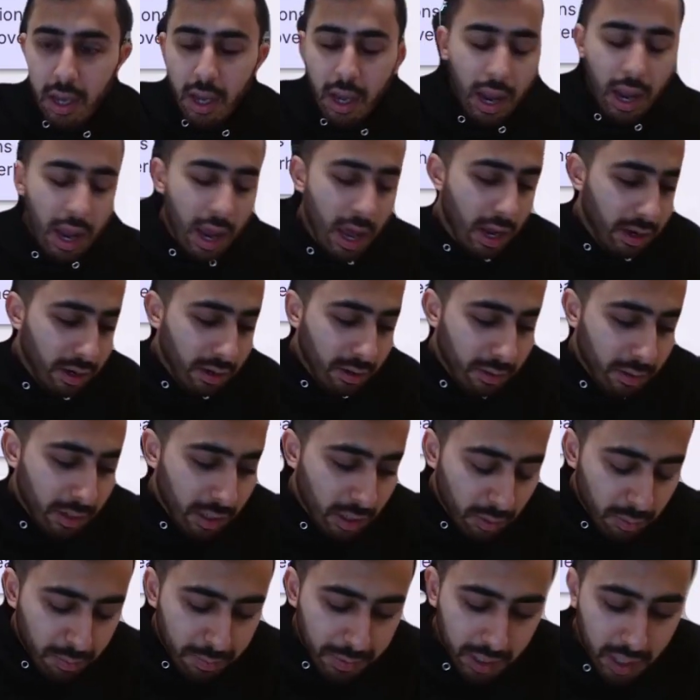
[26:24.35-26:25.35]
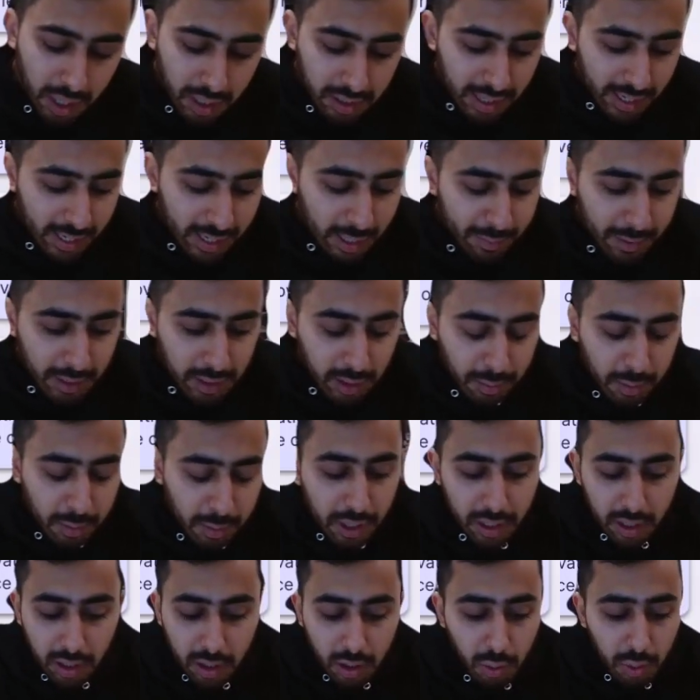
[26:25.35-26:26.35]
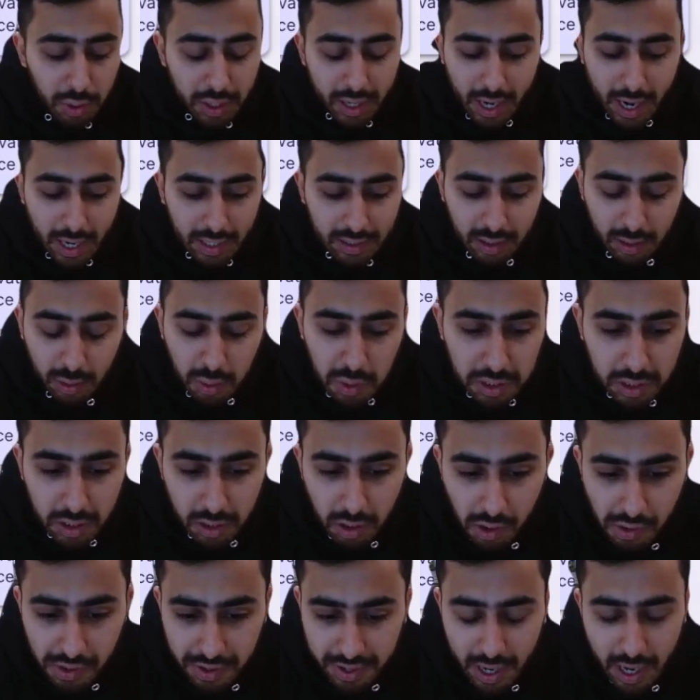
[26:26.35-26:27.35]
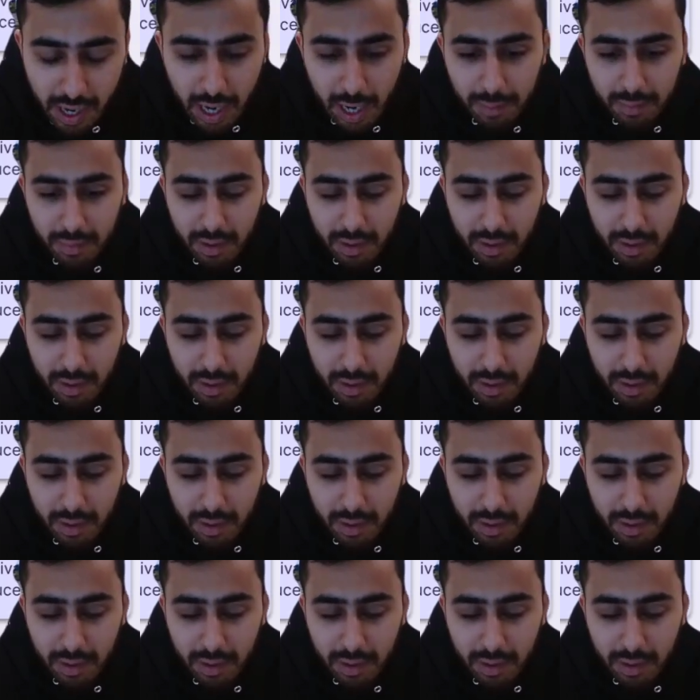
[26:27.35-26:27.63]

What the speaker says: And, because IDPs are pretty new, we could ask this question all the time.